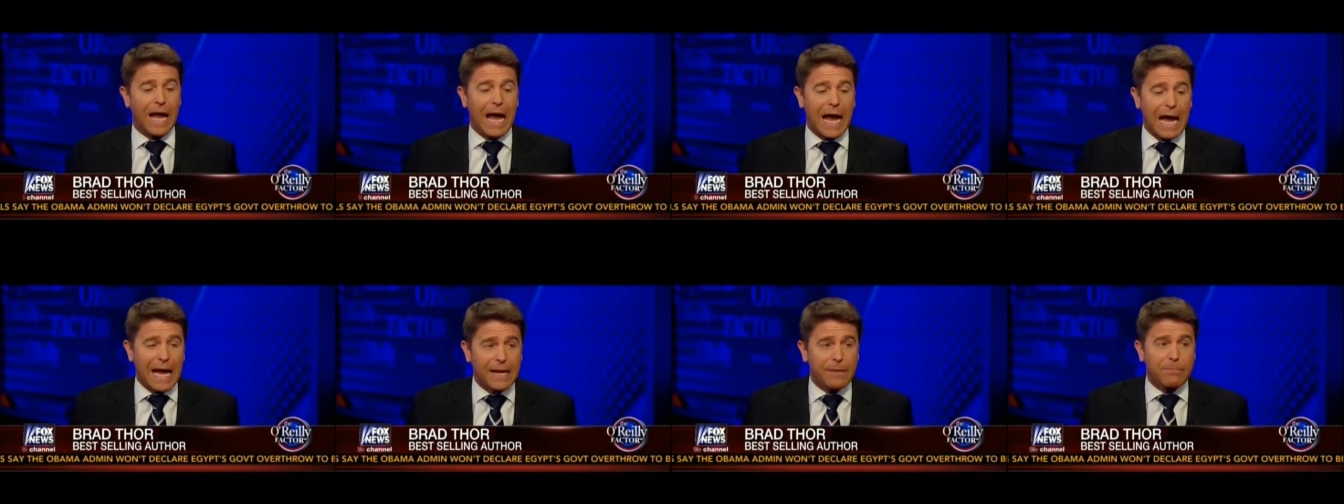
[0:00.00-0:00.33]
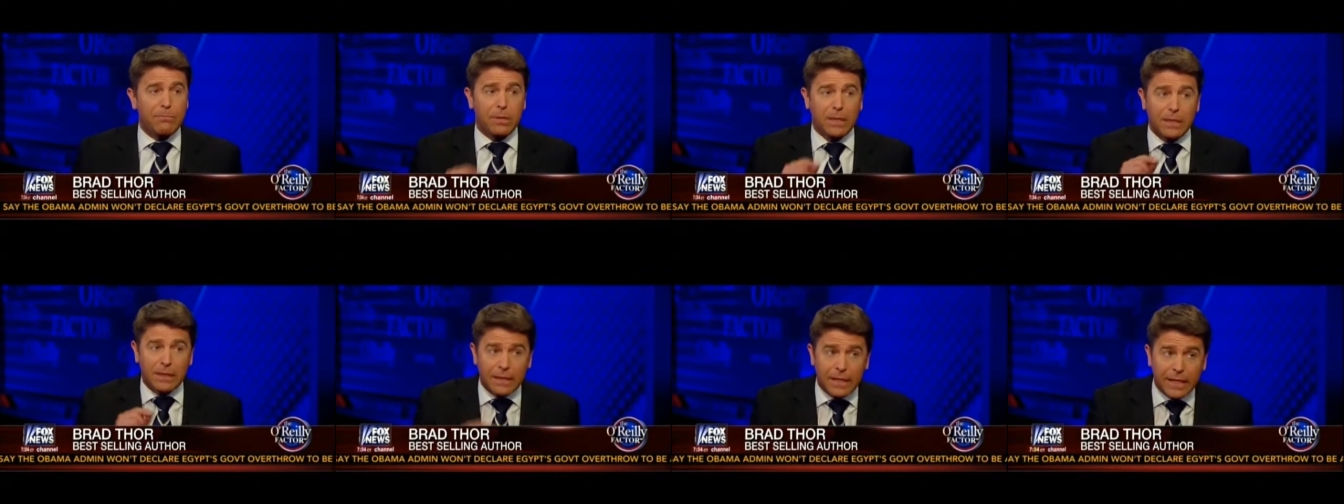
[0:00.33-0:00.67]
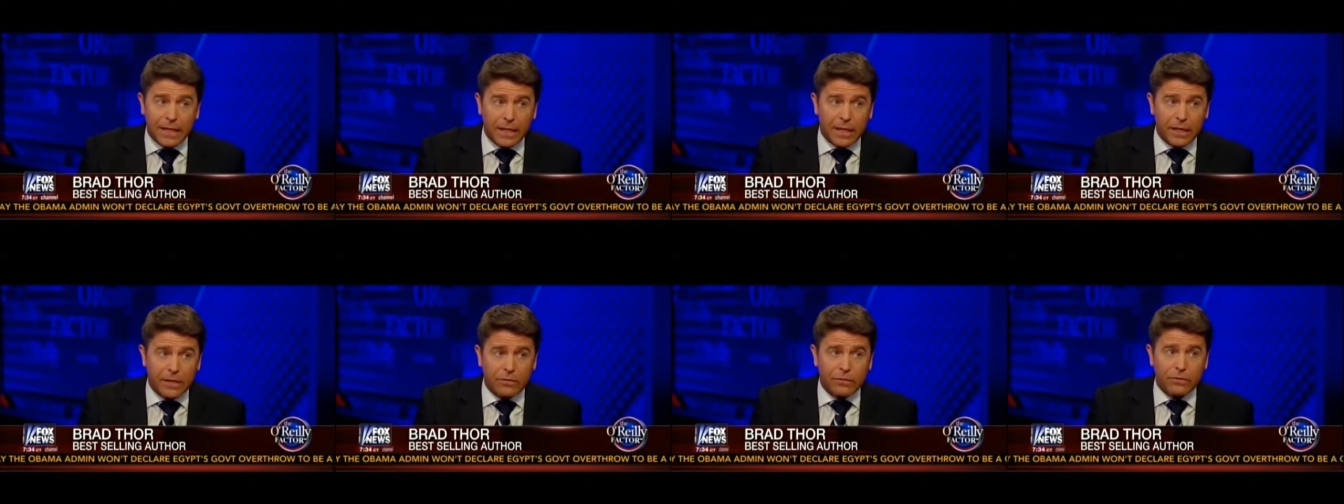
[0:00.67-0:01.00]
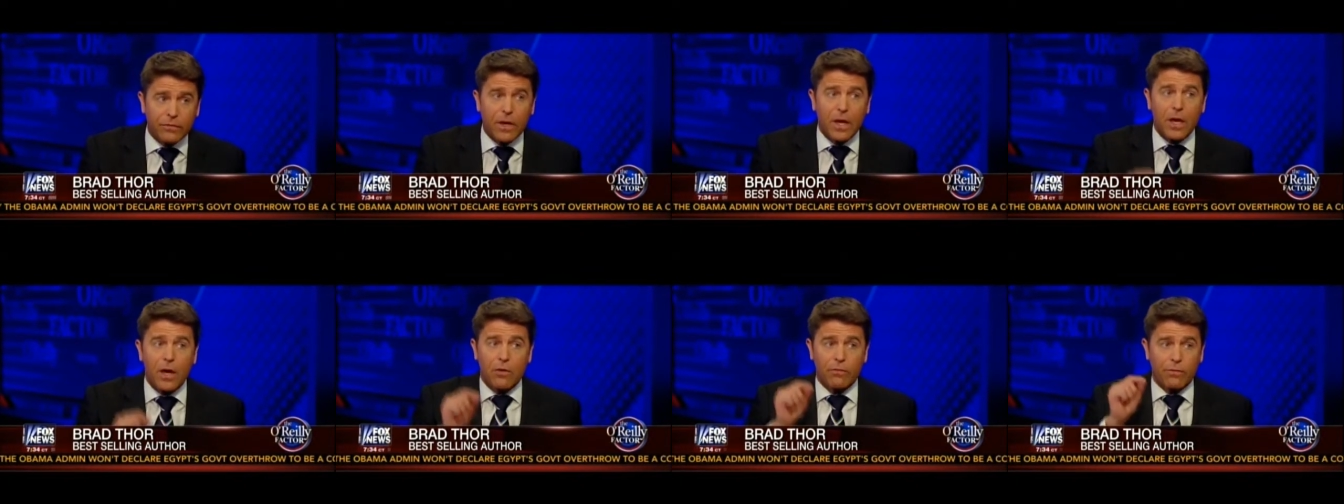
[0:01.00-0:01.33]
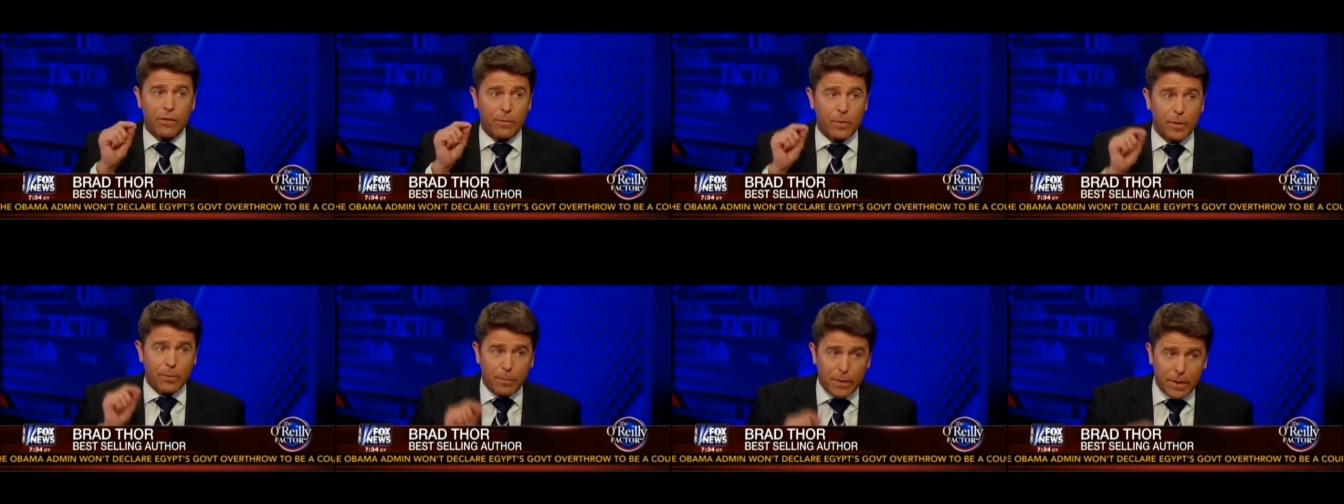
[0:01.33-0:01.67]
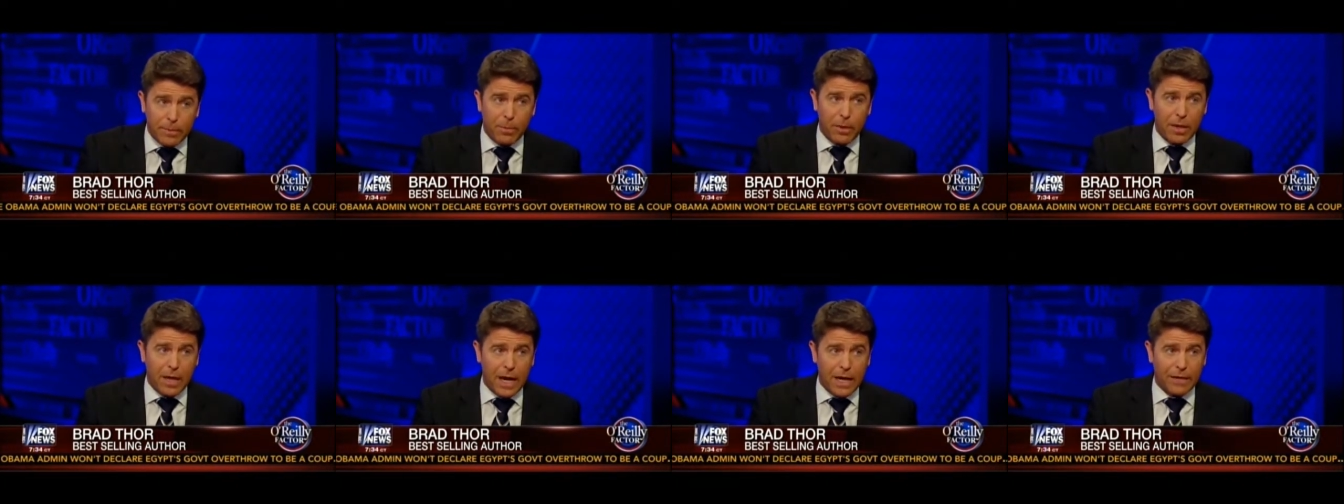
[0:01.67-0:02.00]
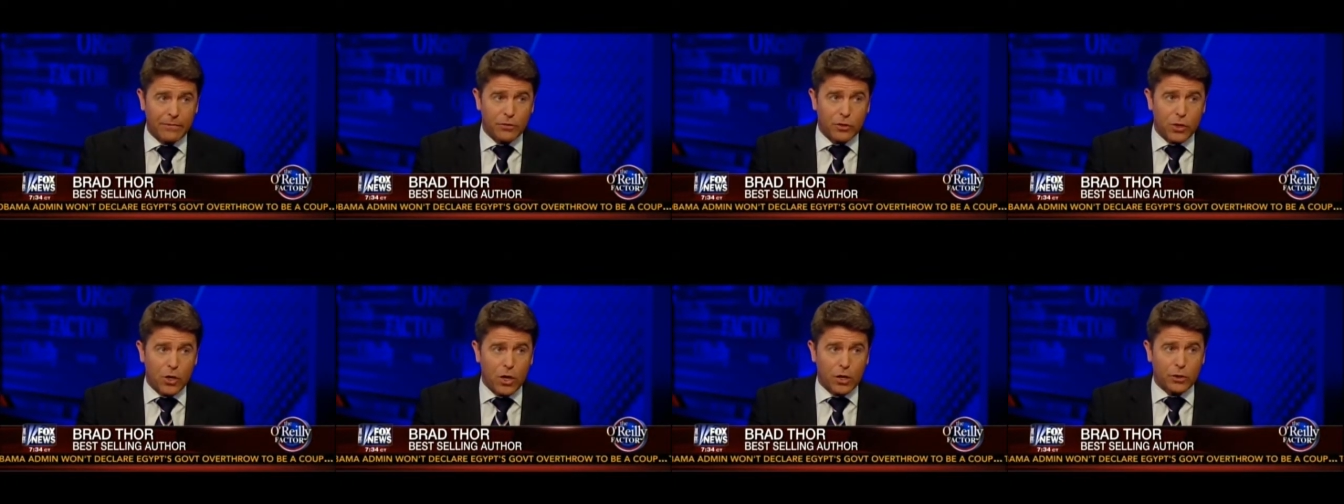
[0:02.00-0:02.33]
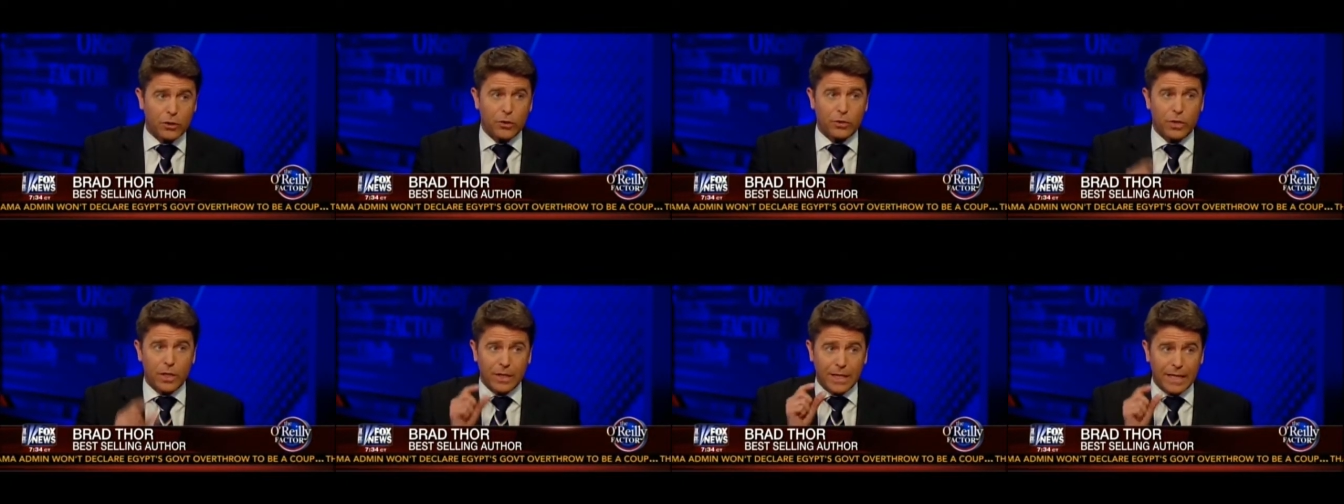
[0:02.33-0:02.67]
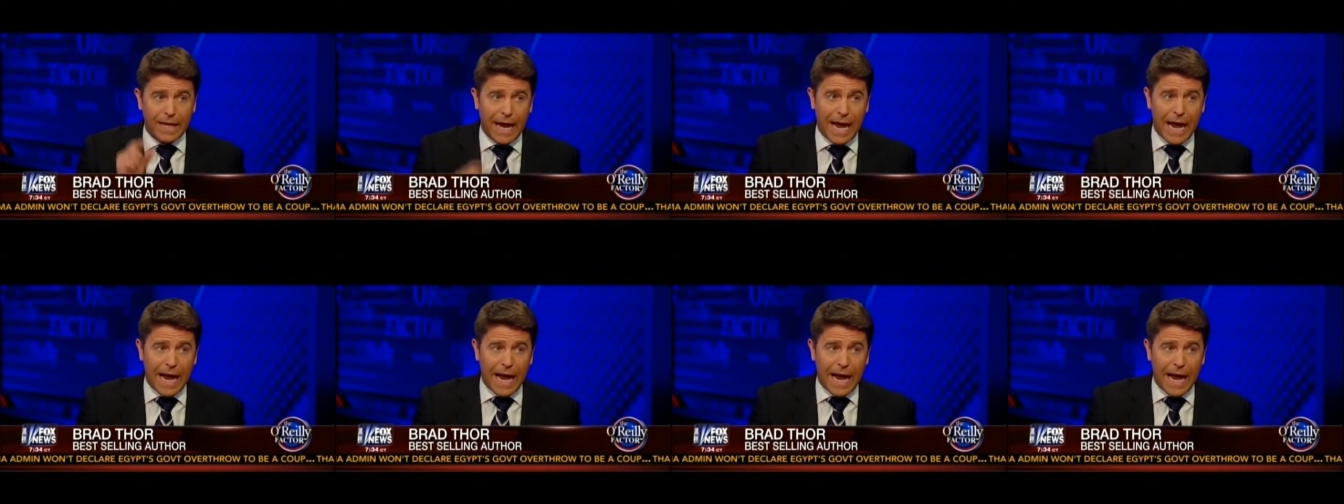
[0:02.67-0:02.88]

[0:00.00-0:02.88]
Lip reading: I believe from the people I've talked to that the